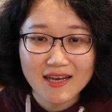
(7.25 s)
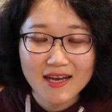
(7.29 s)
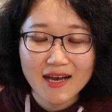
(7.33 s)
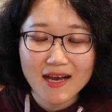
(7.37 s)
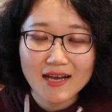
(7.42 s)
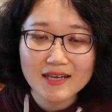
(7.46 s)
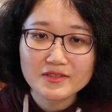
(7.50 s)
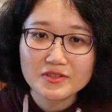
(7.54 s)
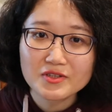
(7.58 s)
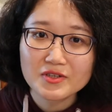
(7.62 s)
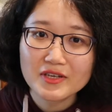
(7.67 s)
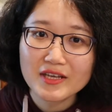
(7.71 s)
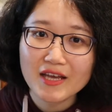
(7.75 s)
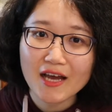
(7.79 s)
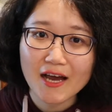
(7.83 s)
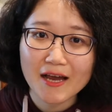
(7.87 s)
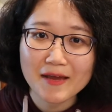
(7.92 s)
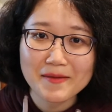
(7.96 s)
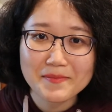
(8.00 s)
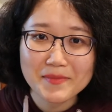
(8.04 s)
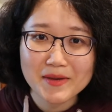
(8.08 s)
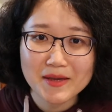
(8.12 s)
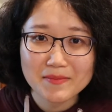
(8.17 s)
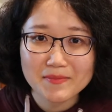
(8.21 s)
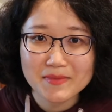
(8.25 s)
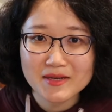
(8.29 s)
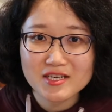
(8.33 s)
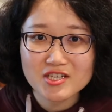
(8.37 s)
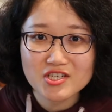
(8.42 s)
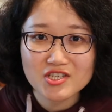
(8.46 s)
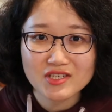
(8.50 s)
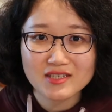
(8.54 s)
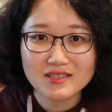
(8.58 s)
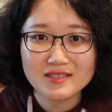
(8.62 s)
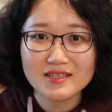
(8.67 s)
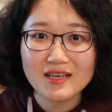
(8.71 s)
Actually, I may
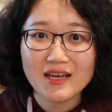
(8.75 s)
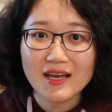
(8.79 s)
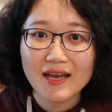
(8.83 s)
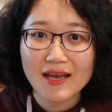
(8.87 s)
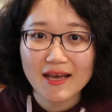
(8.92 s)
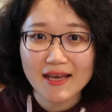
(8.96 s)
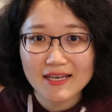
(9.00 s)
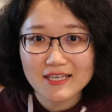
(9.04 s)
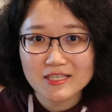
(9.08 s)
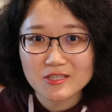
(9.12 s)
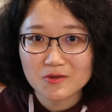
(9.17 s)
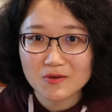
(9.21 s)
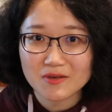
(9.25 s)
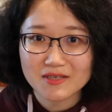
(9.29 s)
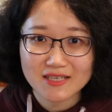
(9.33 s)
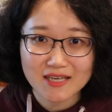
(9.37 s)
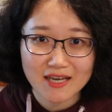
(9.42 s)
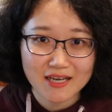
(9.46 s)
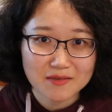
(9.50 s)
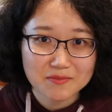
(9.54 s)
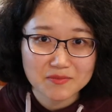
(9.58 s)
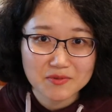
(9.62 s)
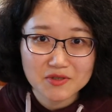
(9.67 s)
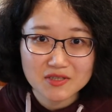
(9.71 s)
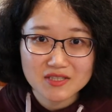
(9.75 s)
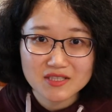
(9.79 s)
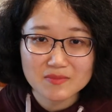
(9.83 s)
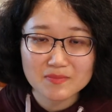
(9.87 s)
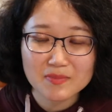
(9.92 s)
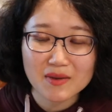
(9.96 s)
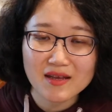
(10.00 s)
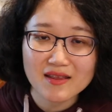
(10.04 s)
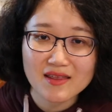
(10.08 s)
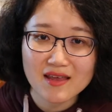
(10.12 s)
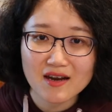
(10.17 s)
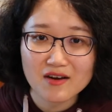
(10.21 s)
mention 8 or 9 books,
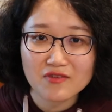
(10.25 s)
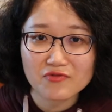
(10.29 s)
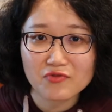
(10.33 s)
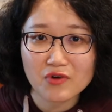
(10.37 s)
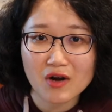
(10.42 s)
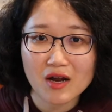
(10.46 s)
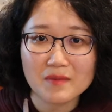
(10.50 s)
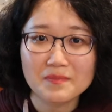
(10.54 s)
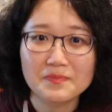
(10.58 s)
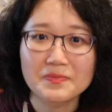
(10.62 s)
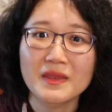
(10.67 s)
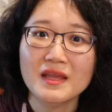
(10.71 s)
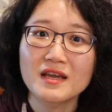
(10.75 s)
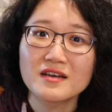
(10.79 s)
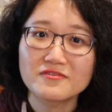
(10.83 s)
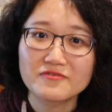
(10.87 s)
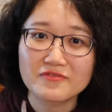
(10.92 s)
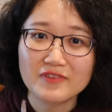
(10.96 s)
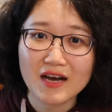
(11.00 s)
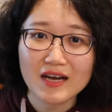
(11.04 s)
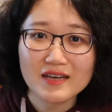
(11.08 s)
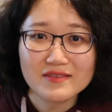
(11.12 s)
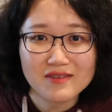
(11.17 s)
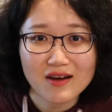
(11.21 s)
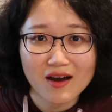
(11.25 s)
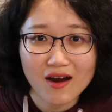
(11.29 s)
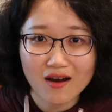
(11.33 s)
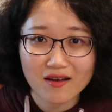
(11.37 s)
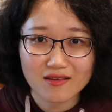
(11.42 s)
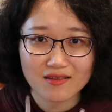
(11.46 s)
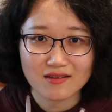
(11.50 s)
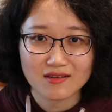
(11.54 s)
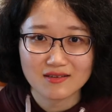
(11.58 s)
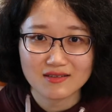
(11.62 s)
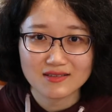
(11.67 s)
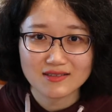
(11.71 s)
but they're from 5
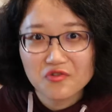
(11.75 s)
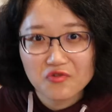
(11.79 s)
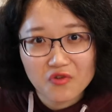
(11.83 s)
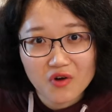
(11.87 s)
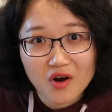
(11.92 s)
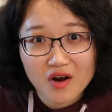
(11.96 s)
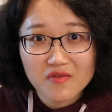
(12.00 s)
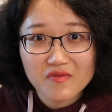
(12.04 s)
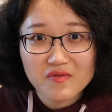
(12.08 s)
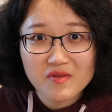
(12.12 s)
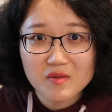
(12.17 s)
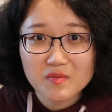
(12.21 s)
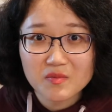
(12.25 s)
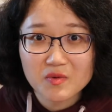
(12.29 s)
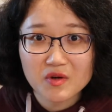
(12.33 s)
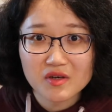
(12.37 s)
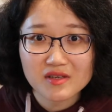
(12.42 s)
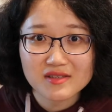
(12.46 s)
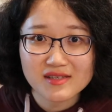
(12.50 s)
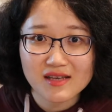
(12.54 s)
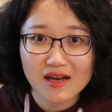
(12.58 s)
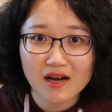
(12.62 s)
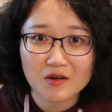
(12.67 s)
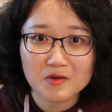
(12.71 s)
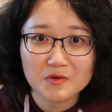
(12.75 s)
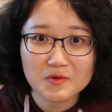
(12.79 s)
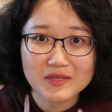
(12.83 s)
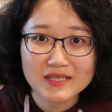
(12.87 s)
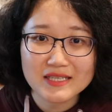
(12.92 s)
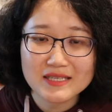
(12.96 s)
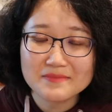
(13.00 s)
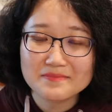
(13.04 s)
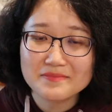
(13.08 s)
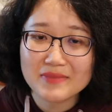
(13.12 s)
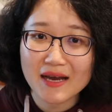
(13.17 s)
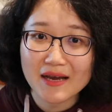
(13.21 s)
authors. 4 of the books are
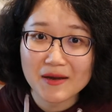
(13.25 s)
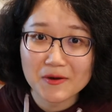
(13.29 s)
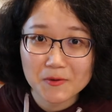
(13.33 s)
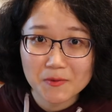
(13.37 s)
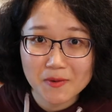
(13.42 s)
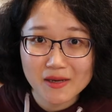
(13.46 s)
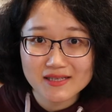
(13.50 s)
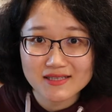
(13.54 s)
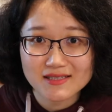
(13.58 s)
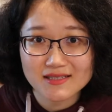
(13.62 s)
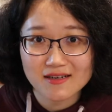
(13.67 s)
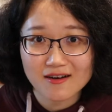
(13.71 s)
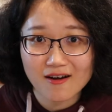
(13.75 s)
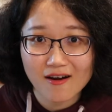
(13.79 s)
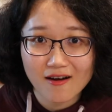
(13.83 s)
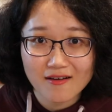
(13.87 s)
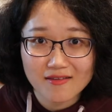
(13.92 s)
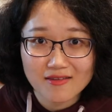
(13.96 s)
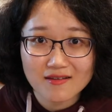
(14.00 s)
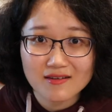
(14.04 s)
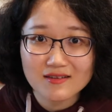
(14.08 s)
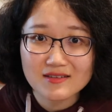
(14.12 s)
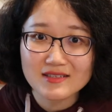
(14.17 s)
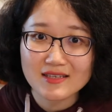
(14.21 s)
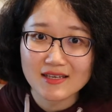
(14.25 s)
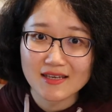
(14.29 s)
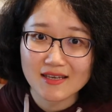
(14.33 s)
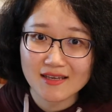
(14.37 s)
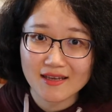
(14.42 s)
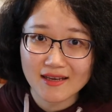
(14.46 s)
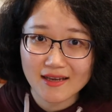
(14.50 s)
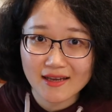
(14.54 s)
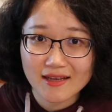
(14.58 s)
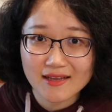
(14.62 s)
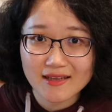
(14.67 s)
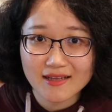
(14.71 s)
written by Western authors in
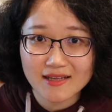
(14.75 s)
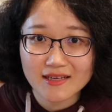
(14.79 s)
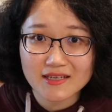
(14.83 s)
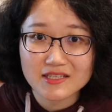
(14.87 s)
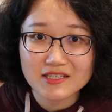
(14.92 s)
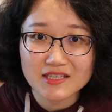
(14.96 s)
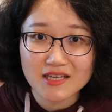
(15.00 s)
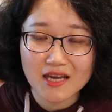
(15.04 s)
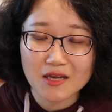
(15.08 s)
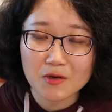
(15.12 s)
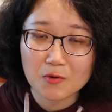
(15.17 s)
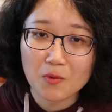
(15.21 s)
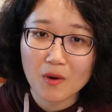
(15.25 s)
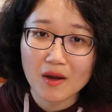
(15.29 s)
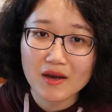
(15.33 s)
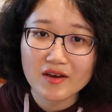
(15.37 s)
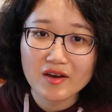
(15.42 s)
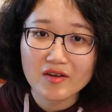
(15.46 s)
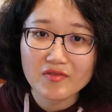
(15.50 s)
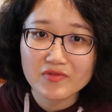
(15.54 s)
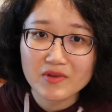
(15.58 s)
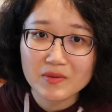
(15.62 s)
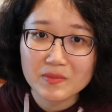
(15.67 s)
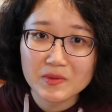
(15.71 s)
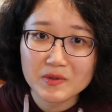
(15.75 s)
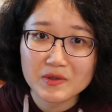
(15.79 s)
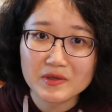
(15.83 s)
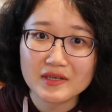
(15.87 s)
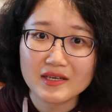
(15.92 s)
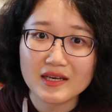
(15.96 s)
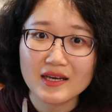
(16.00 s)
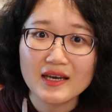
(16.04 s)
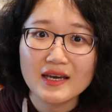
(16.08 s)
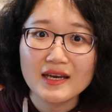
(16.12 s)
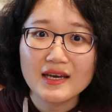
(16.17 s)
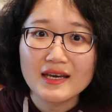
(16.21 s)
English, and one of the
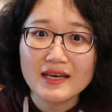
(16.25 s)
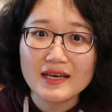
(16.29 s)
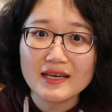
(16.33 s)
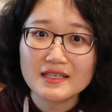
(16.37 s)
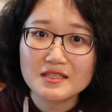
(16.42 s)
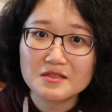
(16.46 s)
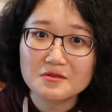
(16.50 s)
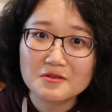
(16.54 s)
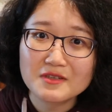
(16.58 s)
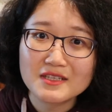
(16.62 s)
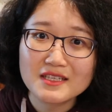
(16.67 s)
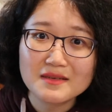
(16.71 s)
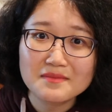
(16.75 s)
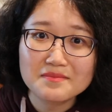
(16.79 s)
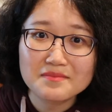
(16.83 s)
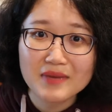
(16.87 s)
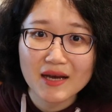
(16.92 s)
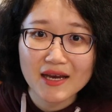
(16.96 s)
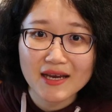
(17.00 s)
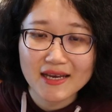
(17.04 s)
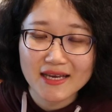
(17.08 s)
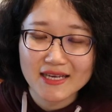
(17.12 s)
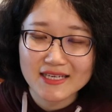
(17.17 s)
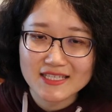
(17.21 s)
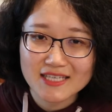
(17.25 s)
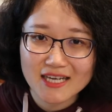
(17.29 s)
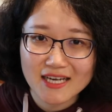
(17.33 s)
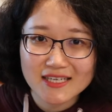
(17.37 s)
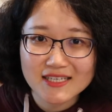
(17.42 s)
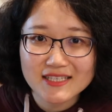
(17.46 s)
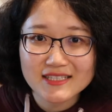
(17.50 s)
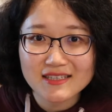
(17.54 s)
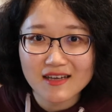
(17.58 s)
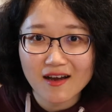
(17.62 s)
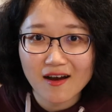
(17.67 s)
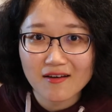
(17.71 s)
book is written by a
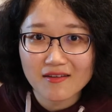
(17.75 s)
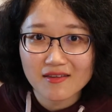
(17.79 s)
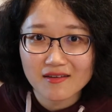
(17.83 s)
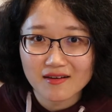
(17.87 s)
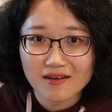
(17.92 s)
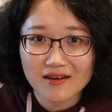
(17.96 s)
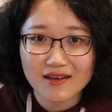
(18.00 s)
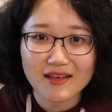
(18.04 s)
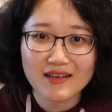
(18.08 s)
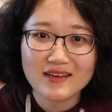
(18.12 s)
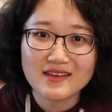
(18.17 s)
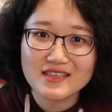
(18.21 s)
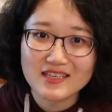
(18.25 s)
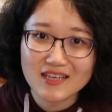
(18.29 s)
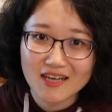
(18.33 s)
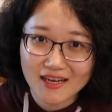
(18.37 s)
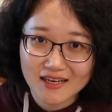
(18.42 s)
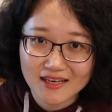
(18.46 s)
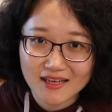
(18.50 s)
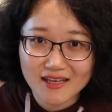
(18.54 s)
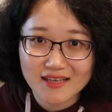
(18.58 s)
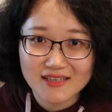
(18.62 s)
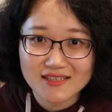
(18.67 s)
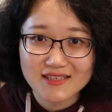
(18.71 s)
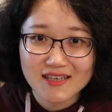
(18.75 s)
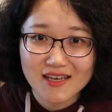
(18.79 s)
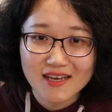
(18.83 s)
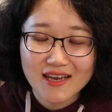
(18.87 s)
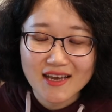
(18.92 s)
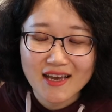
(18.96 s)
Chinese author in Chinese.